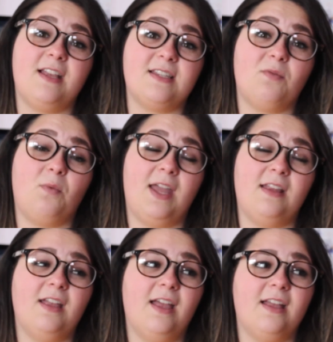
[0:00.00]
he has a
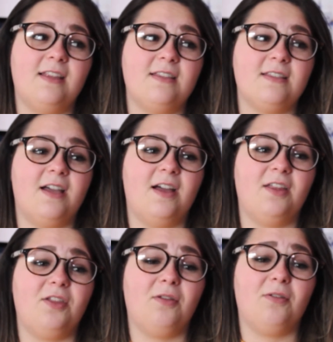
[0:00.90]
Wayne, and
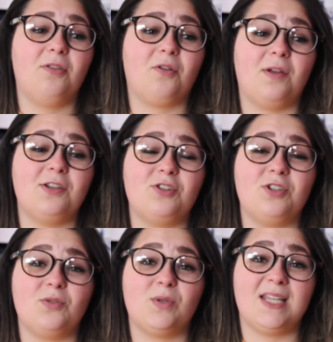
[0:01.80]
the Grinch
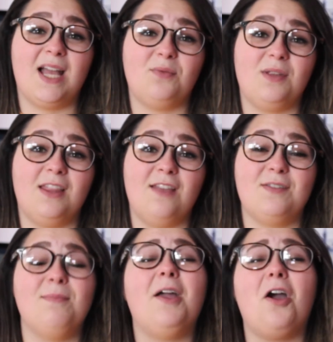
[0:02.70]
is so sad when he
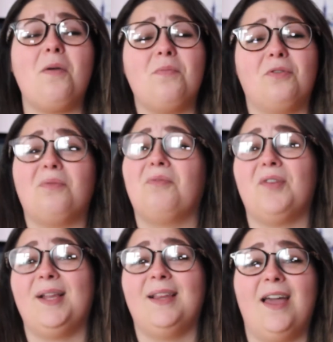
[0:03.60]
leaves. And my heart broke when
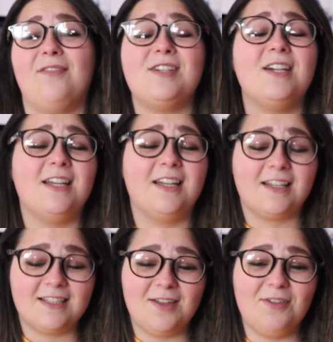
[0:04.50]
Fred left
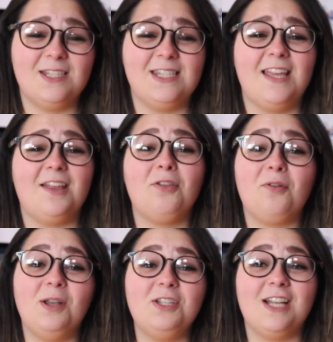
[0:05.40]
because I was like, the
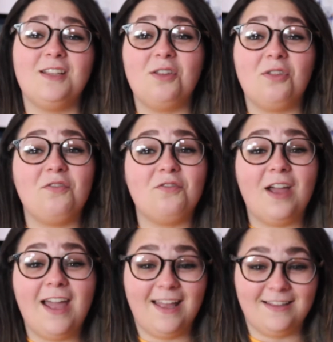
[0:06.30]
Grinch had another
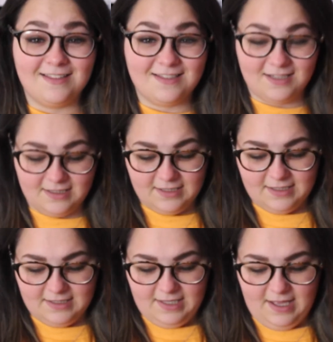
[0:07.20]
friend.
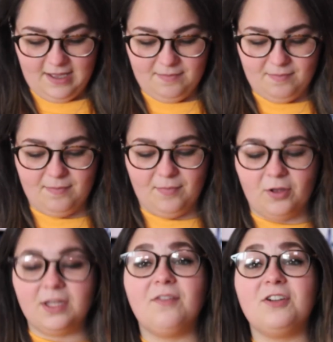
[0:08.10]

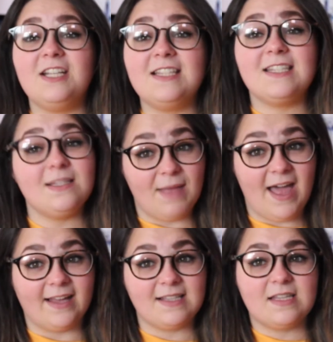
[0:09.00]
All he ever needs is
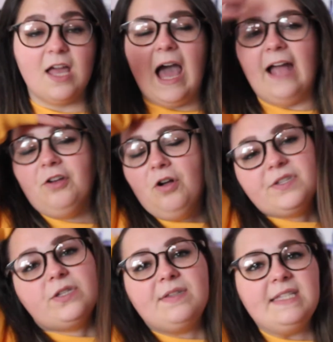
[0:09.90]
Max. And
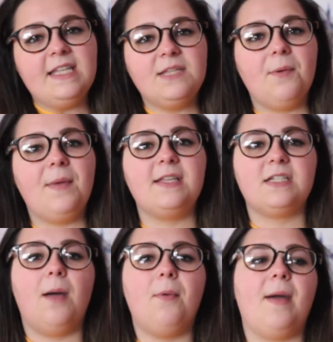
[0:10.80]
also, I'll say this about
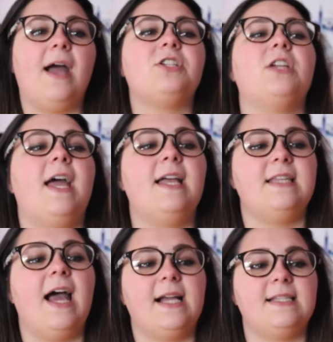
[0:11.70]
Benedict Cumberbatch. His
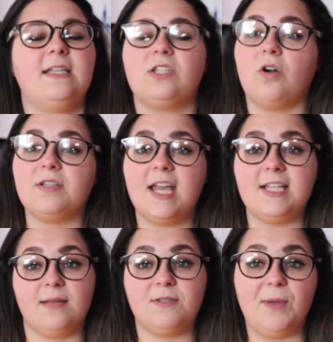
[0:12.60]
accent has got
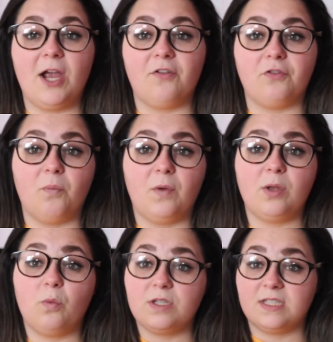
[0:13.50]
10 times better from when
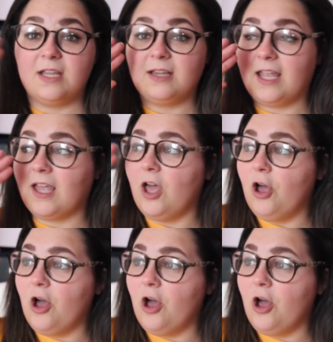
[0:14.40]
it was in like